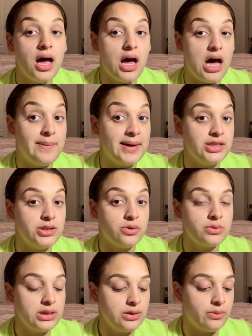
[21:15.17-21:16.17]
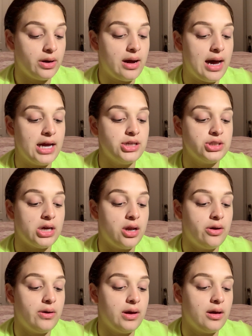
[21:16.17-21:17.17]
I don't really wear
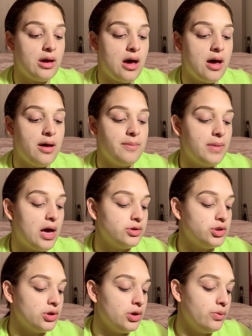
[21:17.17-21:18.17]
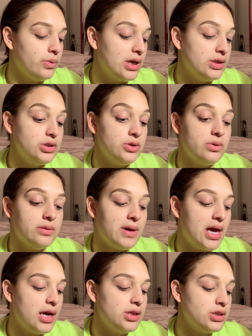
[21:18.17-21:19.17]
eyeshadow. I'll show you what I do with my
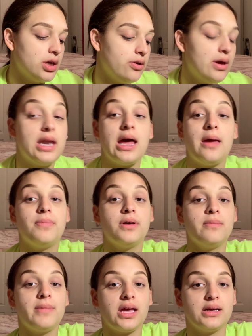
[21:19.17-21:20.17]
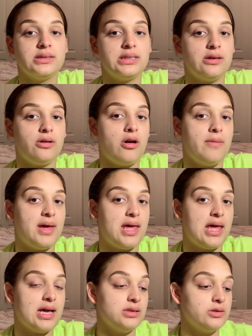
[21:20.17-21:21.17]
eyeshadow, and I put my concealer on my
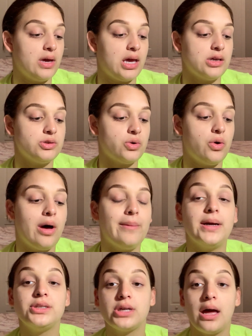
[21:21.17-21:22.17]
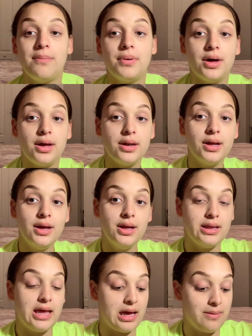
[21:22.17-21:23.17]
hand so I control how much
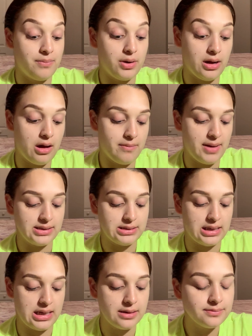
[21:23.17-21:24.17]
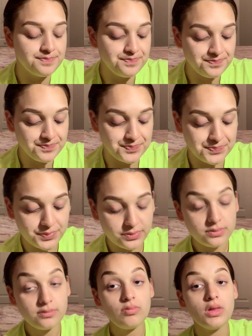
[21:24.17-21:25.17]
I'm putting on my skin.
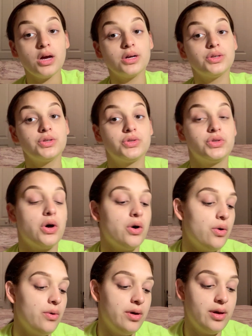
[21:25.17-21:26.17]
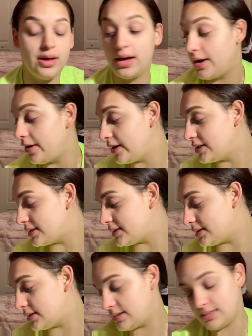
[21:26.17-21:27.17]
So I don't know, I
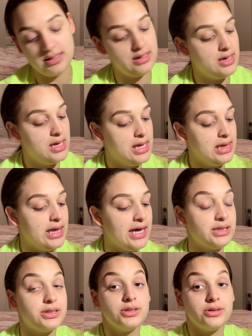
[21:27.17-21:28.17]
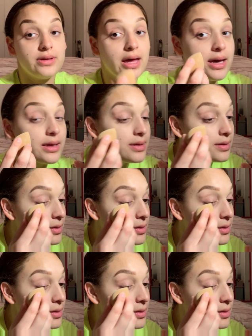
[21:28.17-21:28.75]
just like to do that.